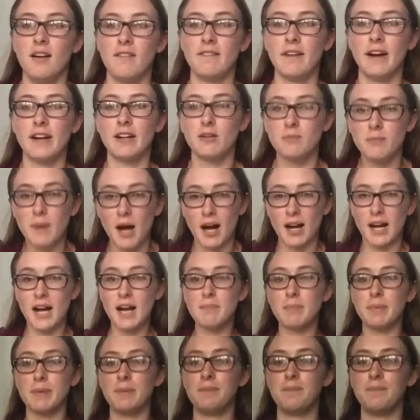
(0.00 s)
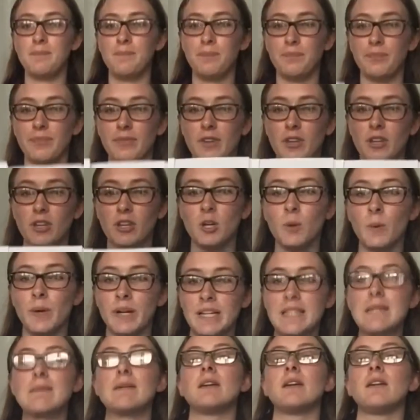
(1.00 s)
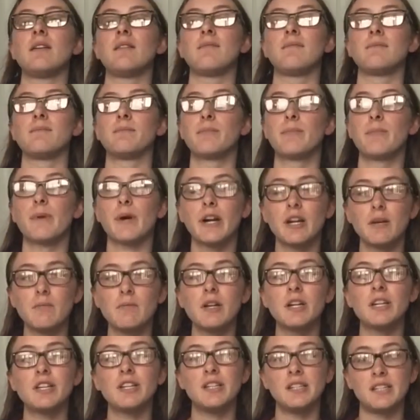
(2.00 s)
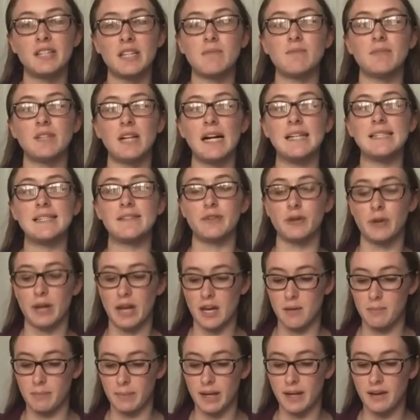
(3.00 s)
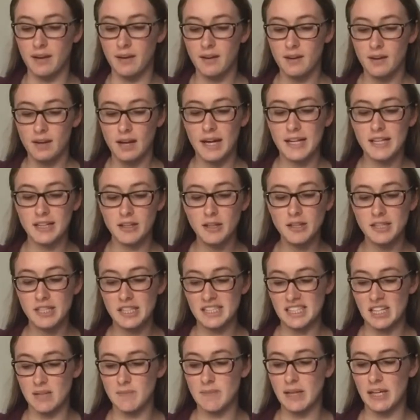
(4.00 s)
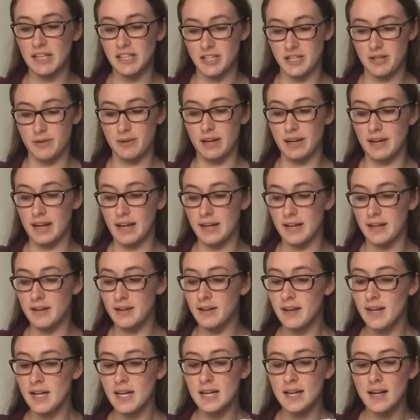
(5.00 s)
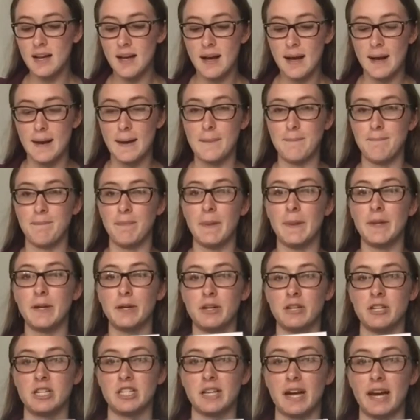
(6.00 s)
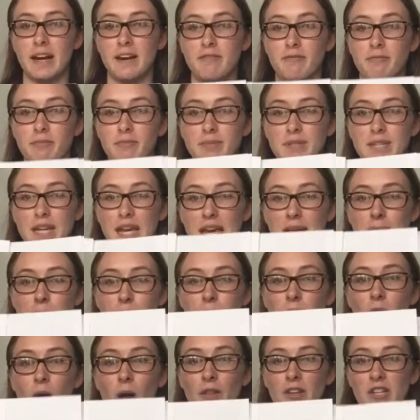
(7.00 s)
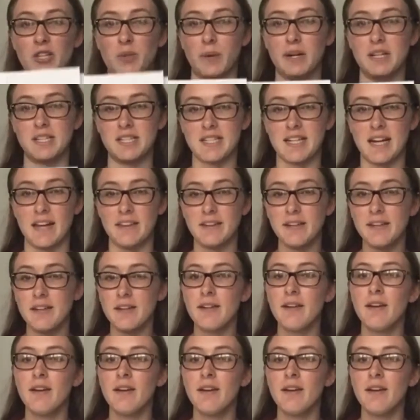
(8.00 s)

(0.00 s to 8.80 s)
vinyl mock-up. You want it to be pretty much the same size that you can be, as close to the same size as you can get it. And you can just kind of tape all the squares together.